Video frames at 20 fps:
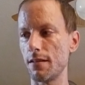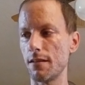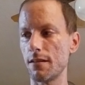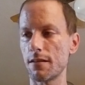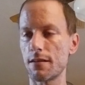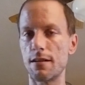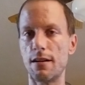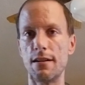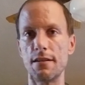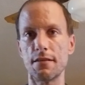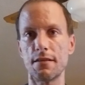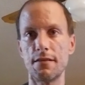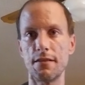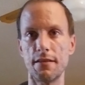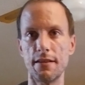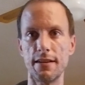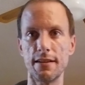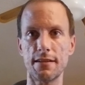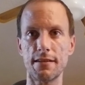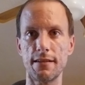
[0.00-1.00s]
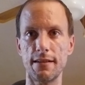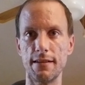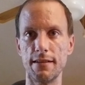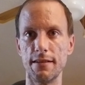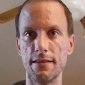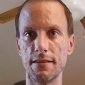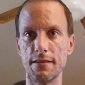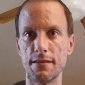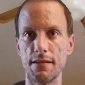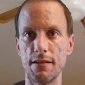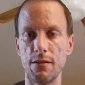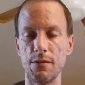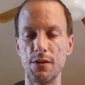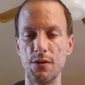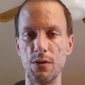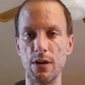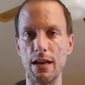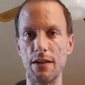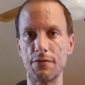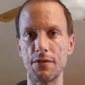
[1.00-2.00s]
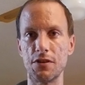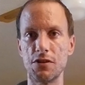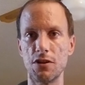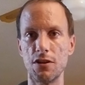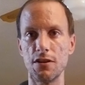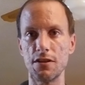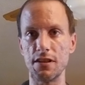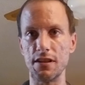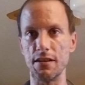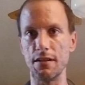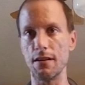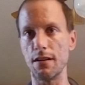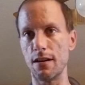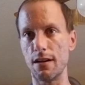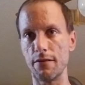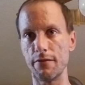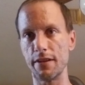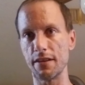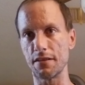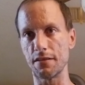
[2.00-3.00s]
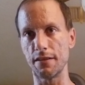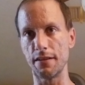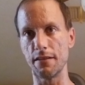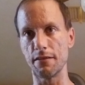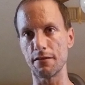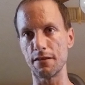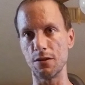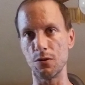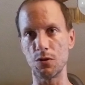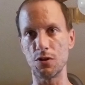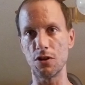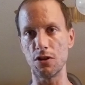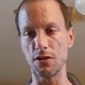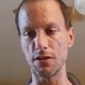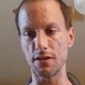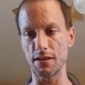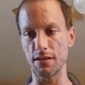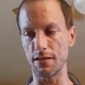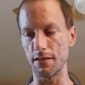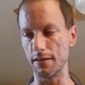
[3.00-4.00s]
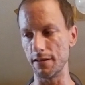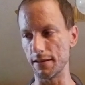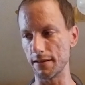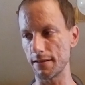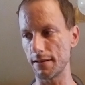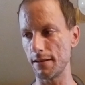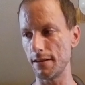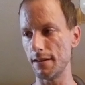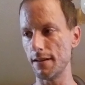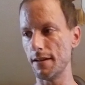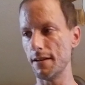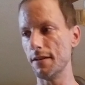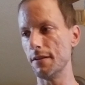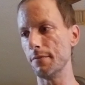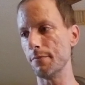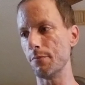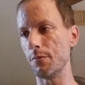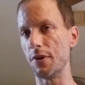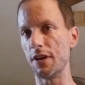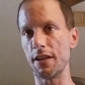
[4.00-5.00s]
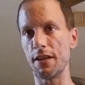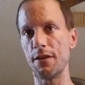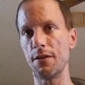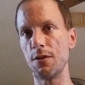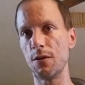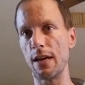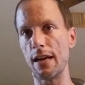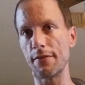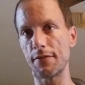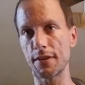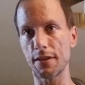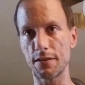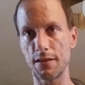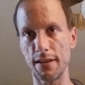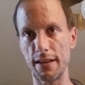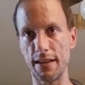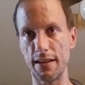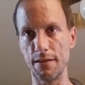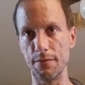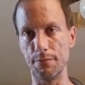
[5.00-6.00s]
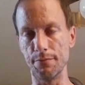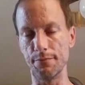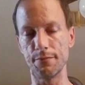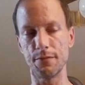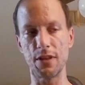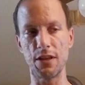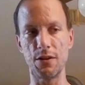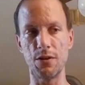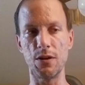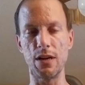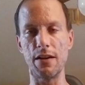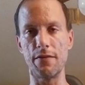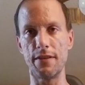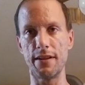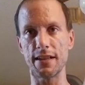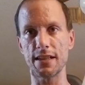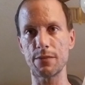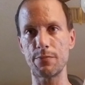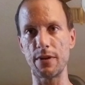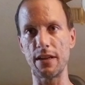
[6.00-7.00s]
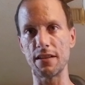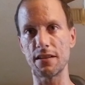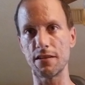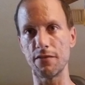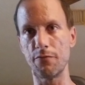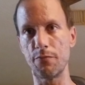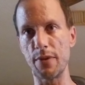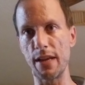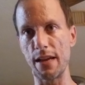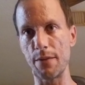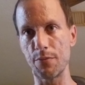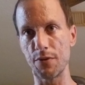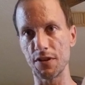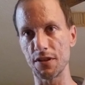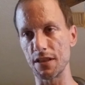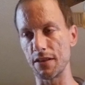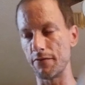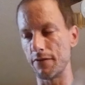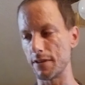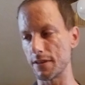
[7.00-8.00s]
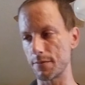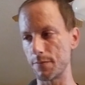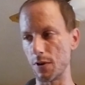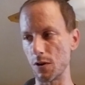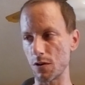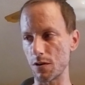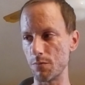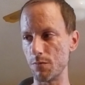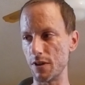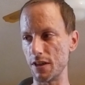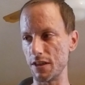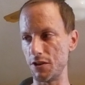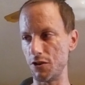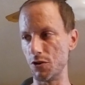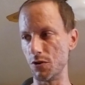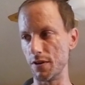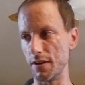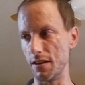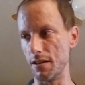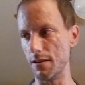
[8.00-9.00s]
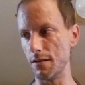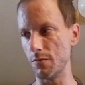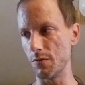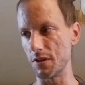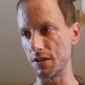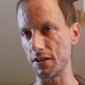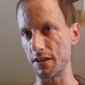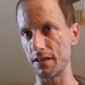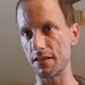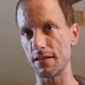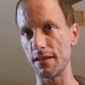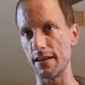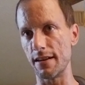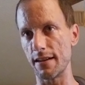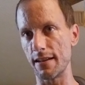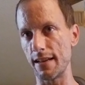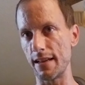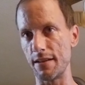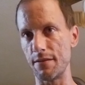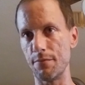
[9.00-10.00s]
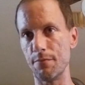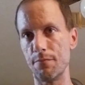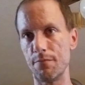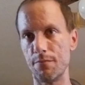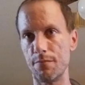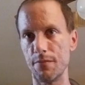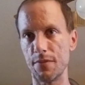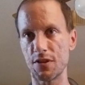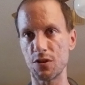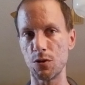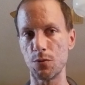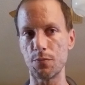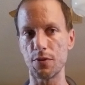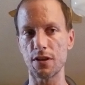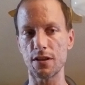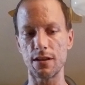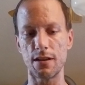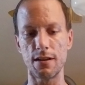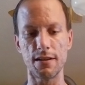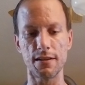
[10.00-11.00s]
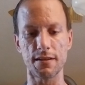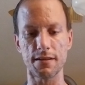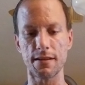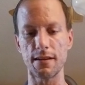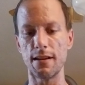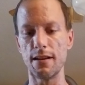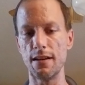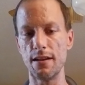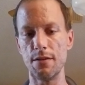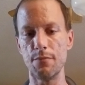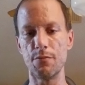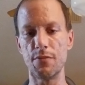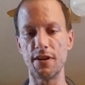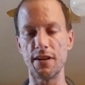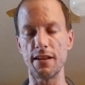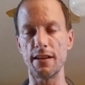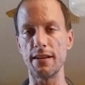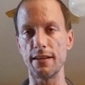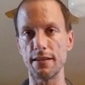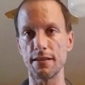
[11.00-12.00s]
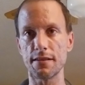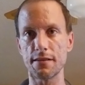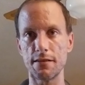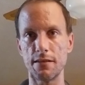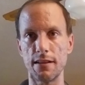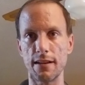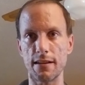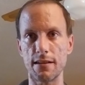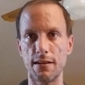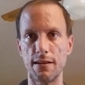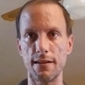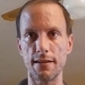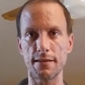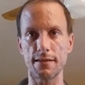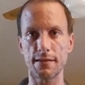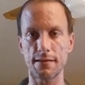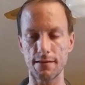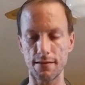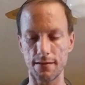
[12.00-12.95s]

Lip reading: con to this is you do have to charge it. Obviously, there's no charging to this, but you do have to clean it. You do have the expense of papers if you're smoking by joint, which it's not a super cost, but it is still a cost